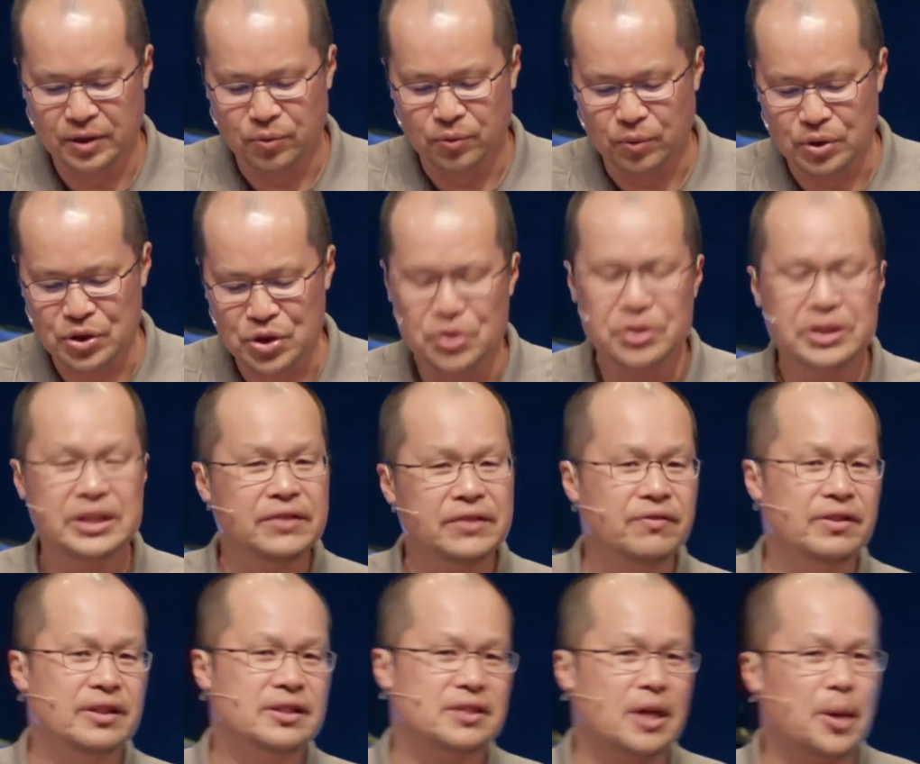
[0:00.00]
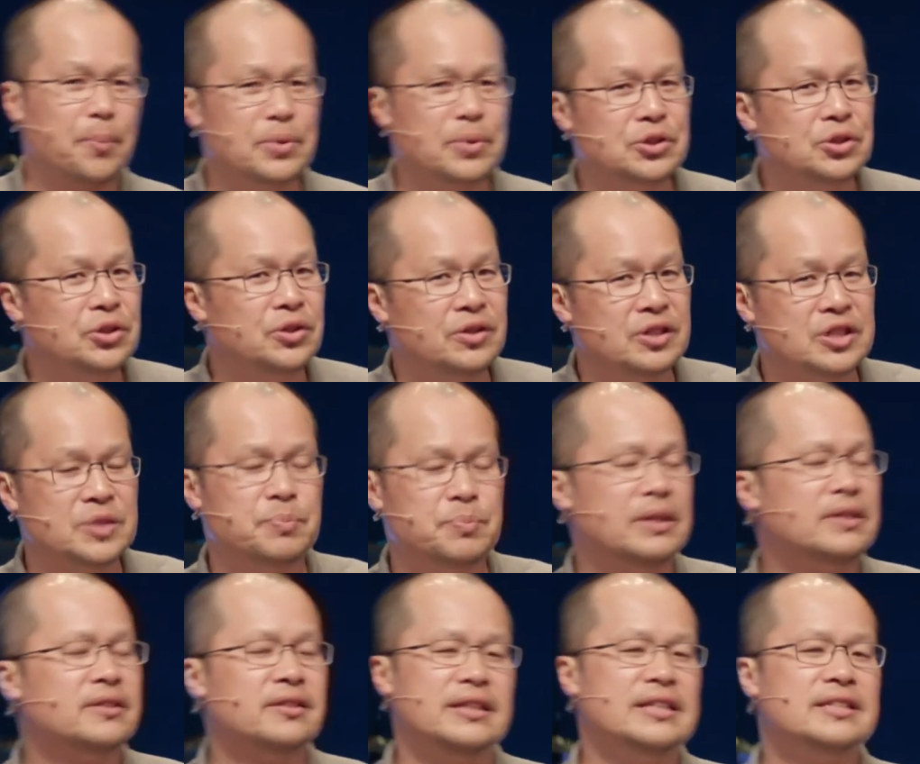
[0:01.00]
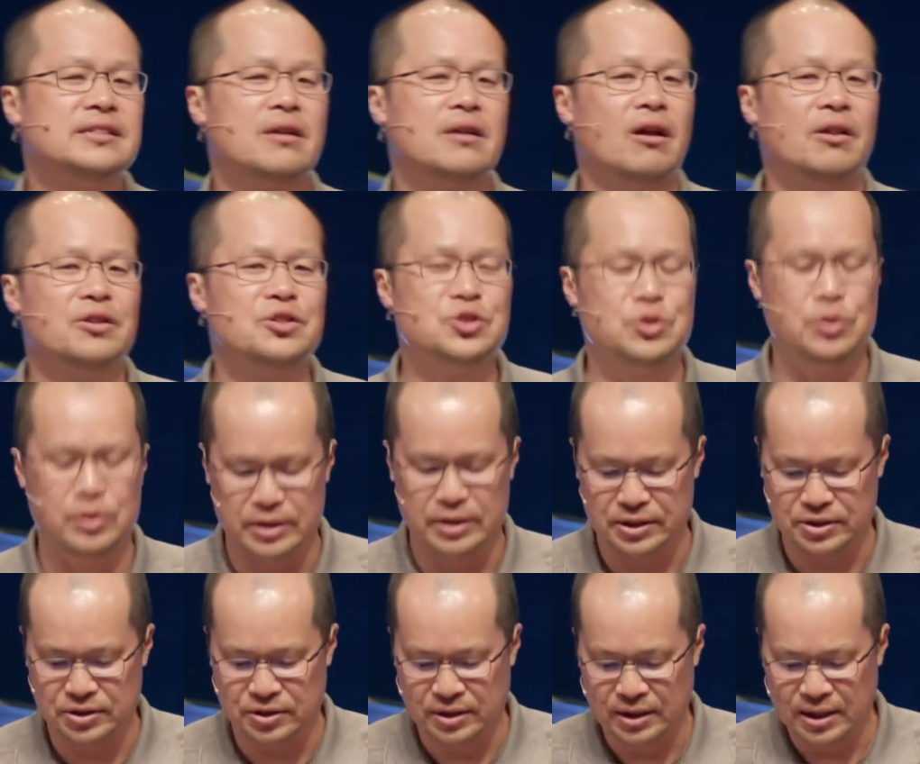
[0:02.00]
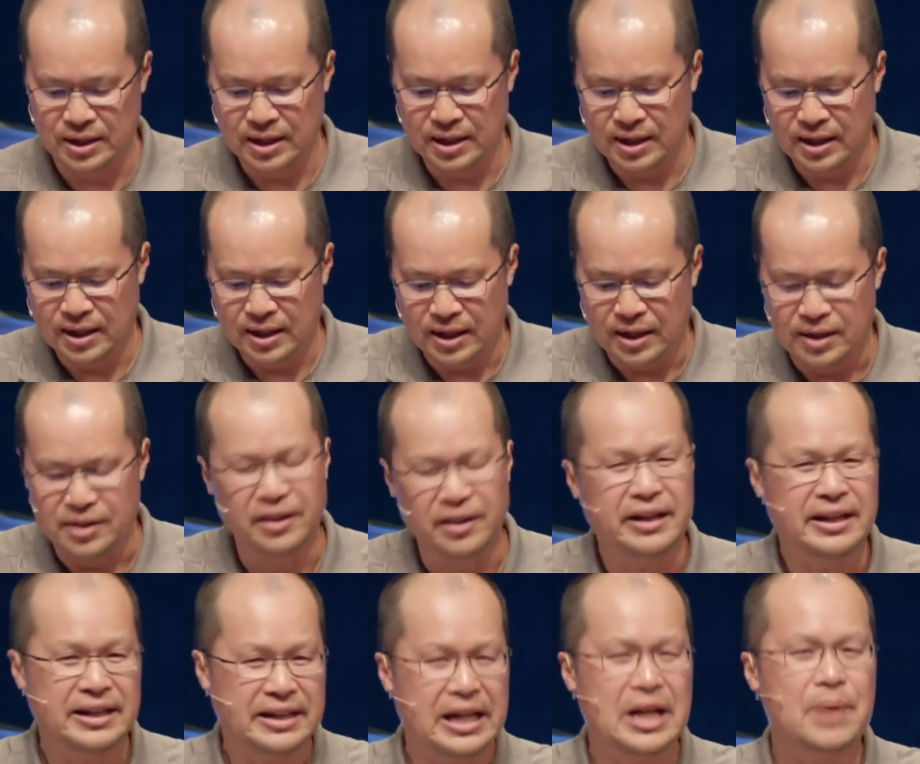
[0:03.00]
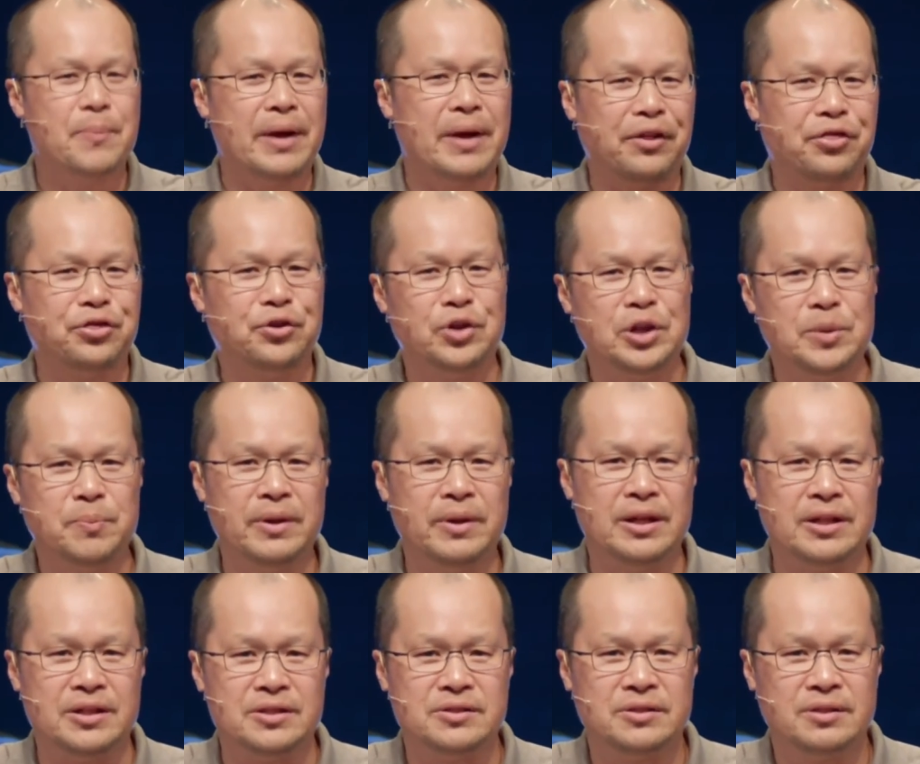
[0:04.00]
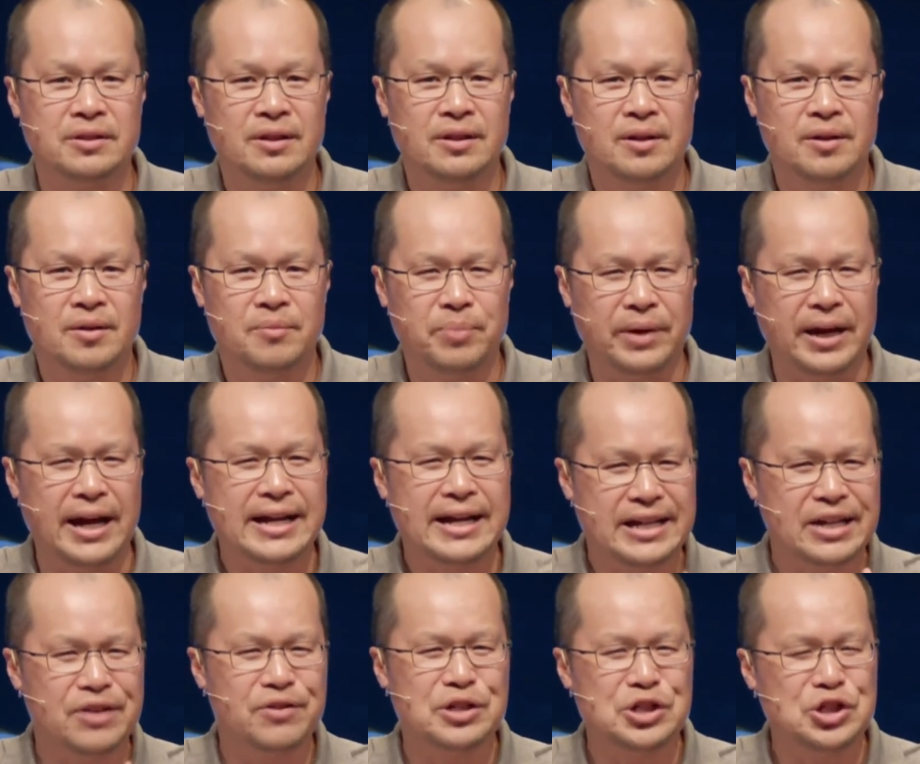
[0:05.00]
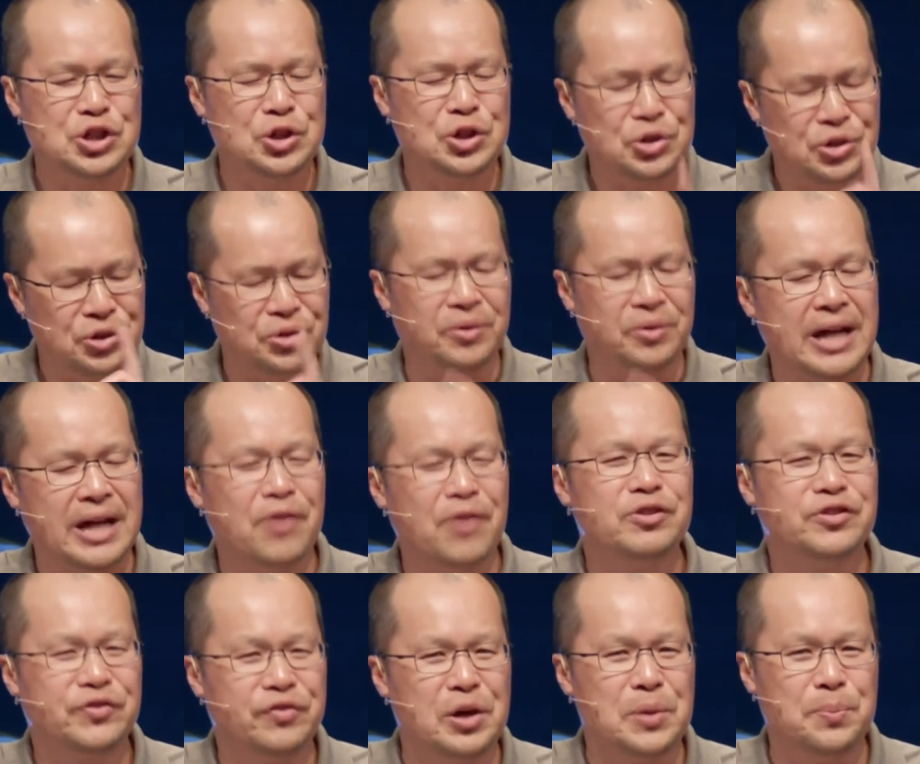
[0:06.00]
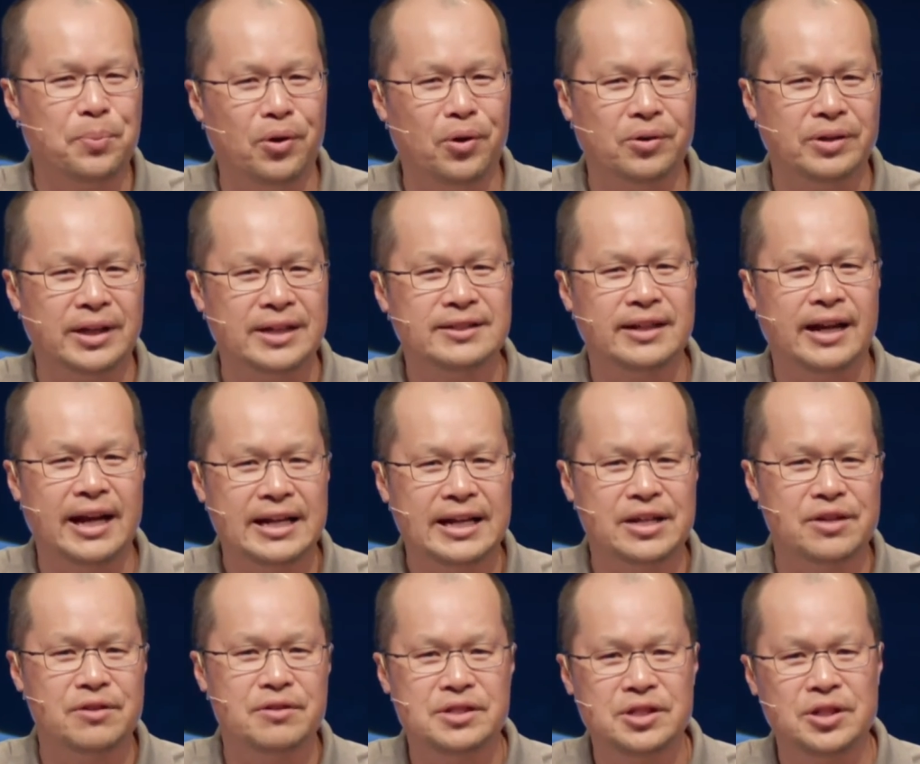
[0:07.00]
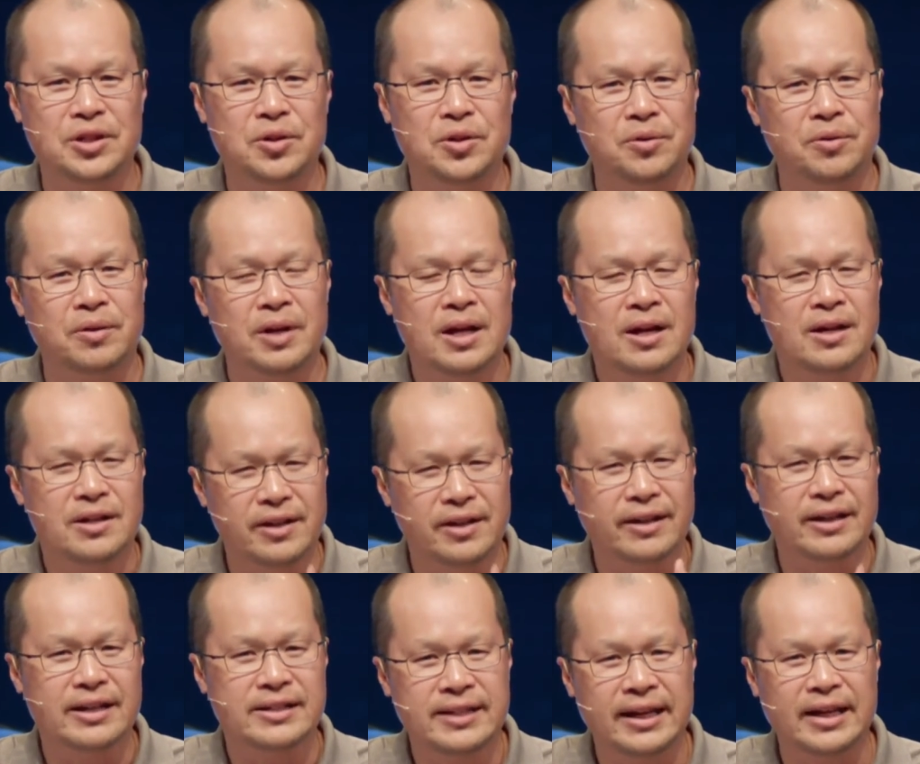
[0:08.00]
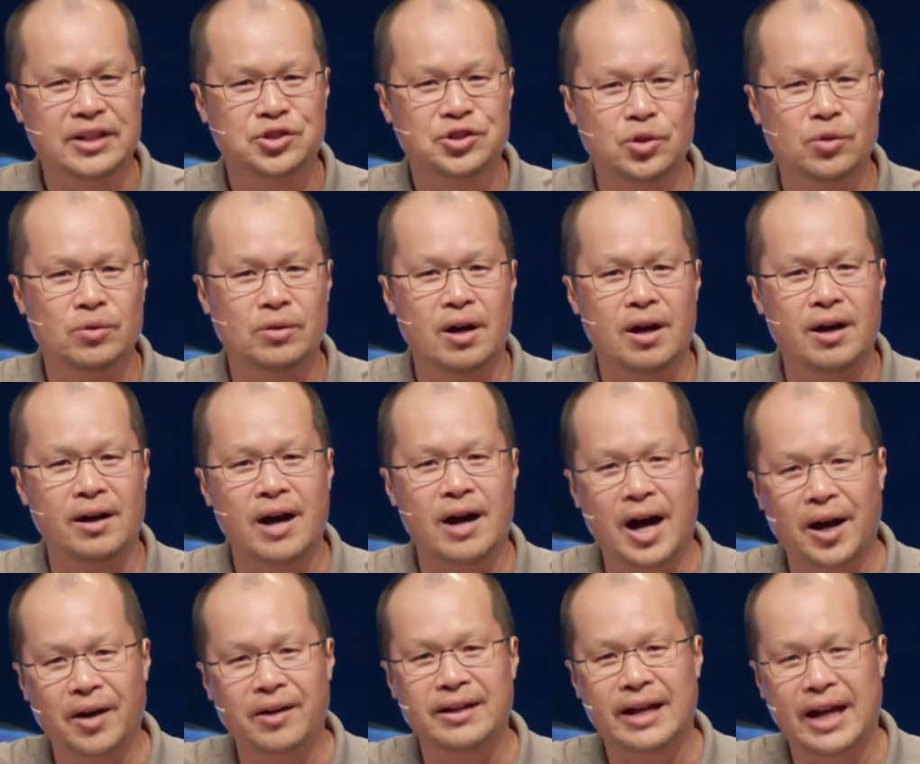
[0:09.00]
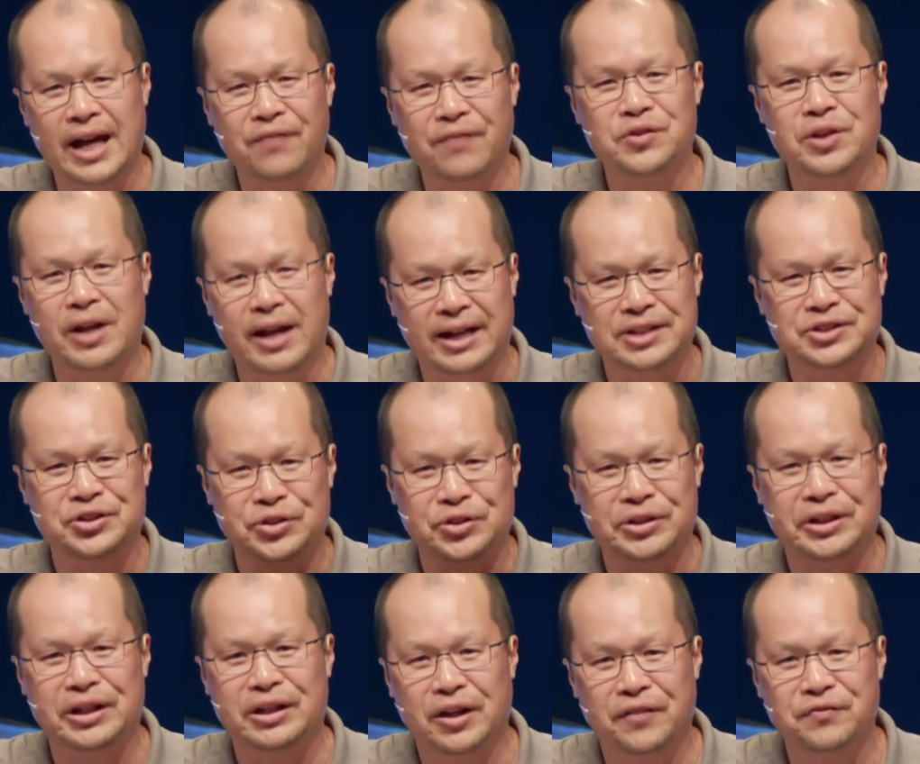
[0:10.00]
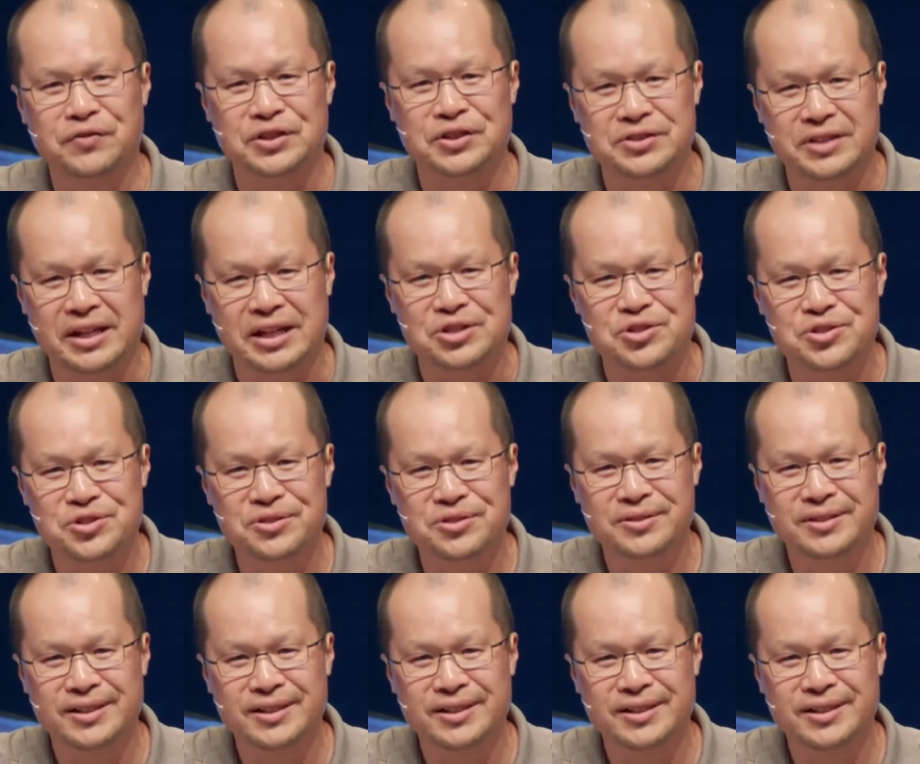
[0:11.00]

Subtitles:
When you're given this opportunity to speak to these college students, you're going to get about 30 minutes. But I guarantee you, was very bold, I said, I guarantee you, you're going to take so long, I'm going to have to ask you to get off the stage.